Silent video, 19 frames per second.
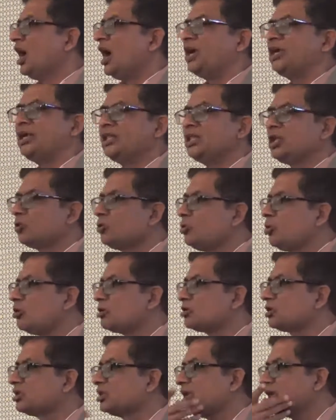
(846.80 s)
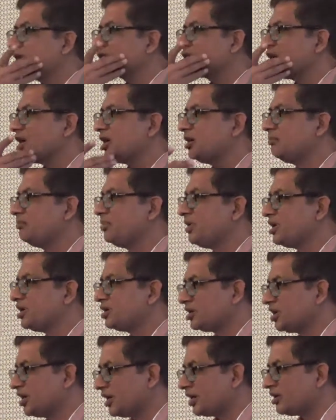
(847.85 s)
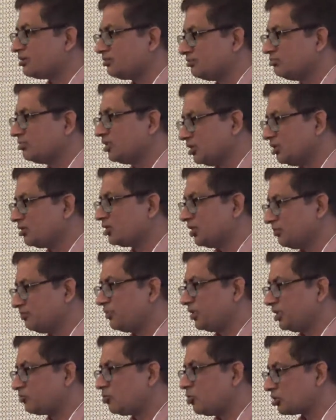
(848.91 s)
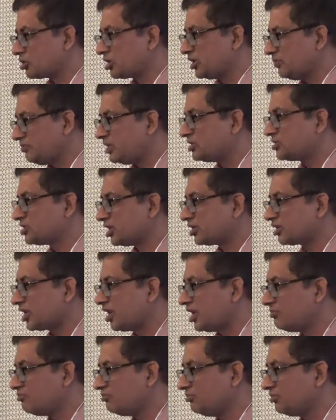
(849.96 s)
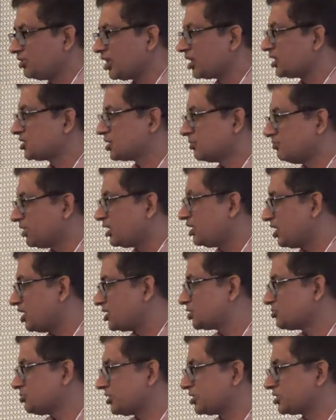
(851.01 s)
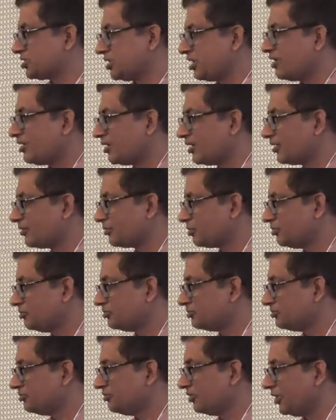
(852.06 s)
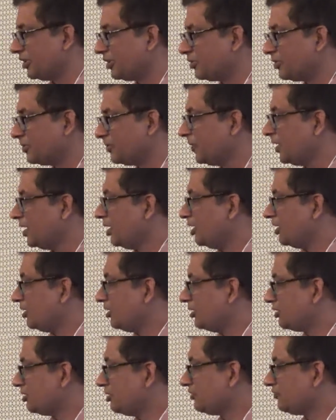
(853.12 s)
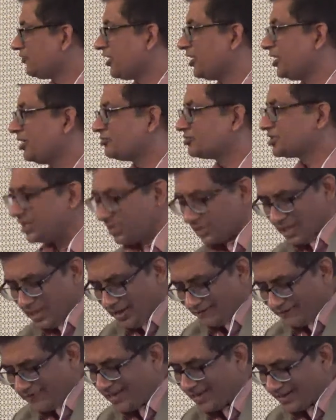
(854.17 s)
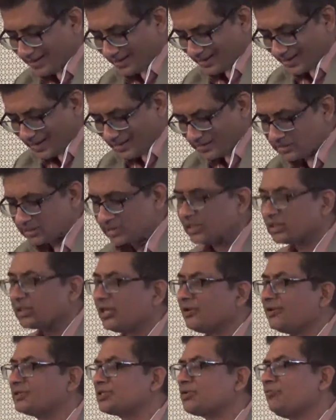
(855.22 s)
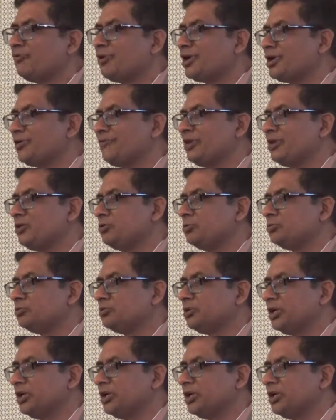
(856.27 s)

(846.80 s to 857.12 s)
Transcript: And in the court, they saw a beard guy. You know, the court image that came, there is a big conspiracy on it too. You know, you'll find out. See, we are against that. So what do we do?